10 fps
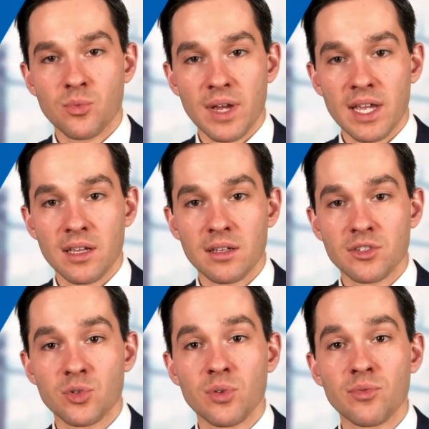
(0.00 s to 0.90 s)
way
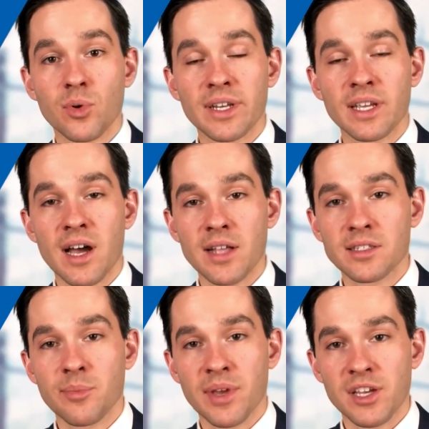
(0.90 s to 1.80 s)
to avoid
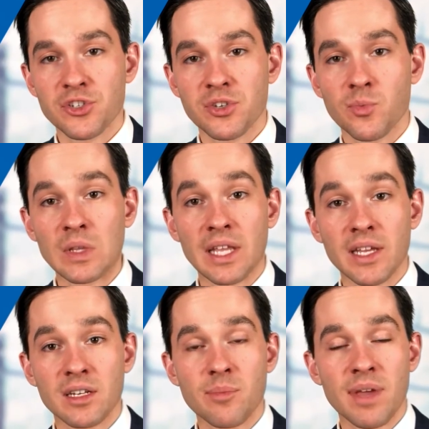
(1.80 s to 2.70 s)
constipation
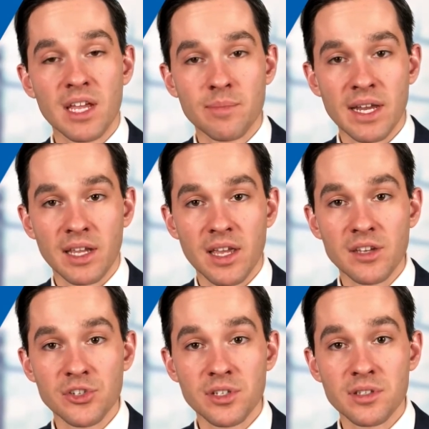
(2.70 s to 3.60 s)
related to pain
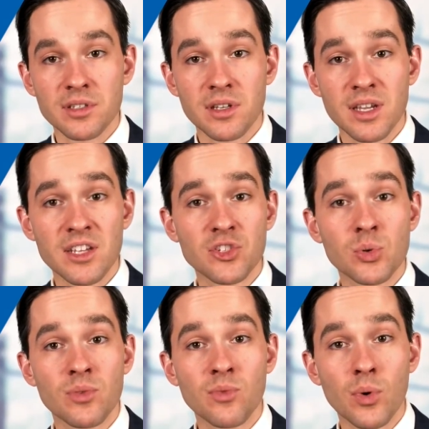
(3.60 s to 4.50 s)
medications is
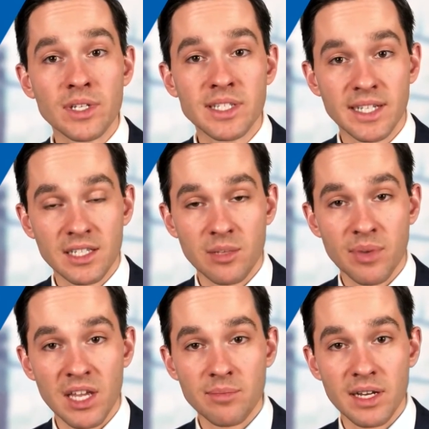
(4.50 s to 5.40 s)
to avoid taking the
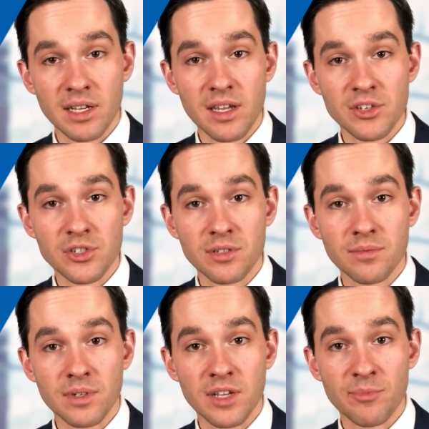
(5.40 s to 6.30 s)
pain
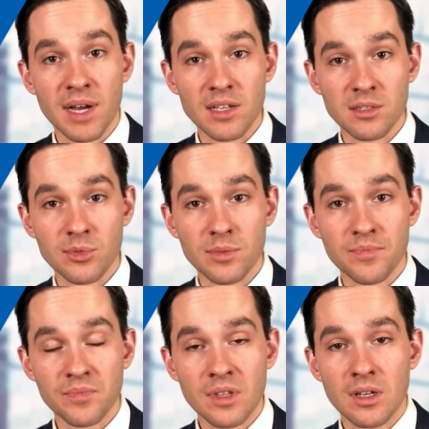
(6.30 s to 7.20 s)
medication if possible.
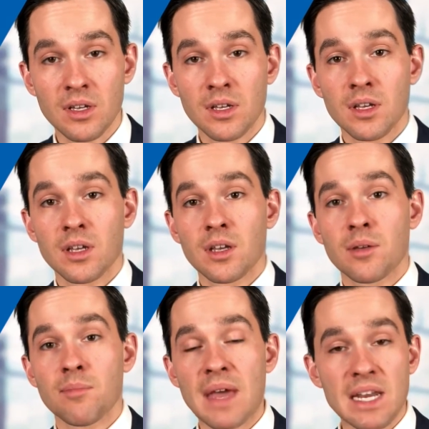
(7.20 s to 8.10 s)

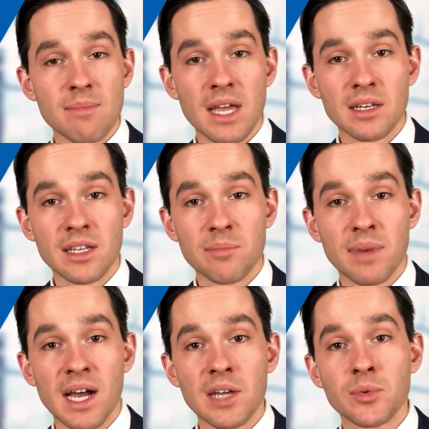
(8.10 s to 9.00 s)
Many men get
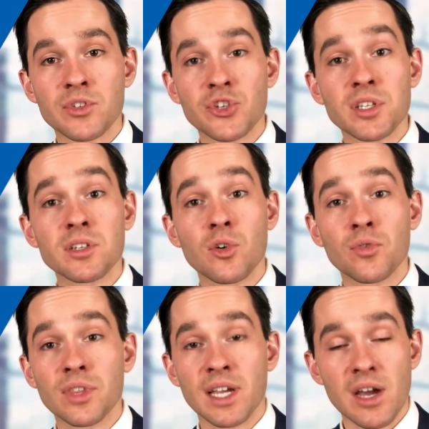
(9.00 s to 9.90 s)
by with just
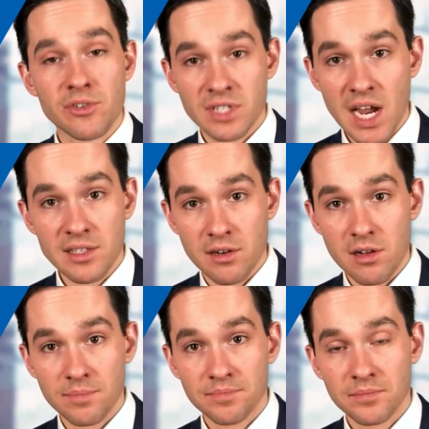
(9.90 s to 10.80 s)
over-the-counter
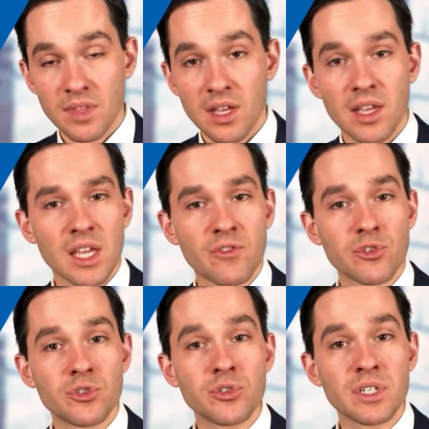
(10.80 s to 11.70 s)
Tylenol. If
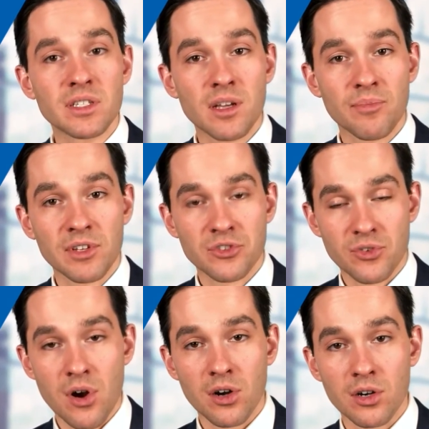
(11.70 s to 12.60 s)
you do need something
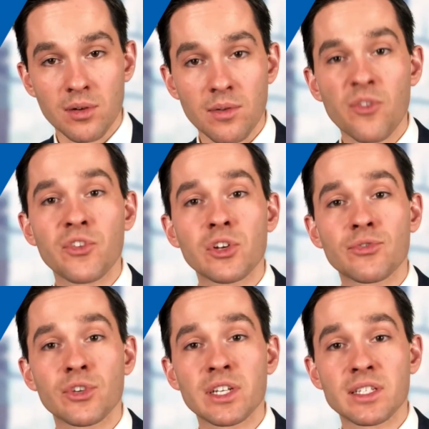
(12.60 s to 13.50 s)
stronger, feel
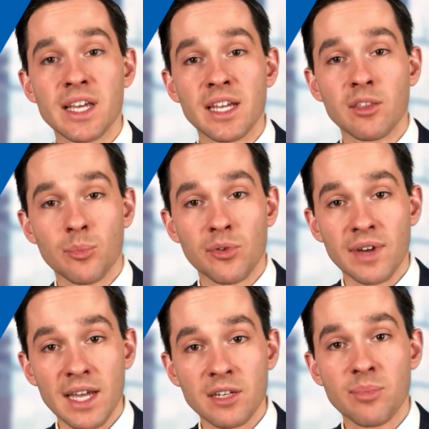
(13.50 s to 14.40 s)
free to take the
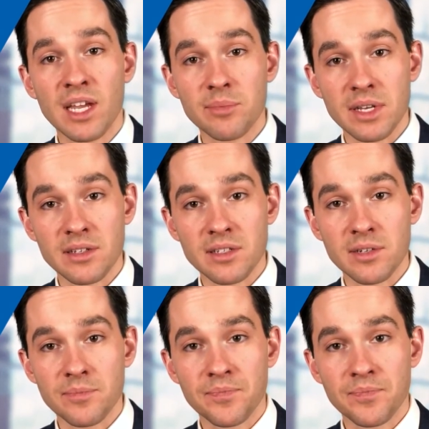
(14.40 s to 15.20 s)
provided pain medicine.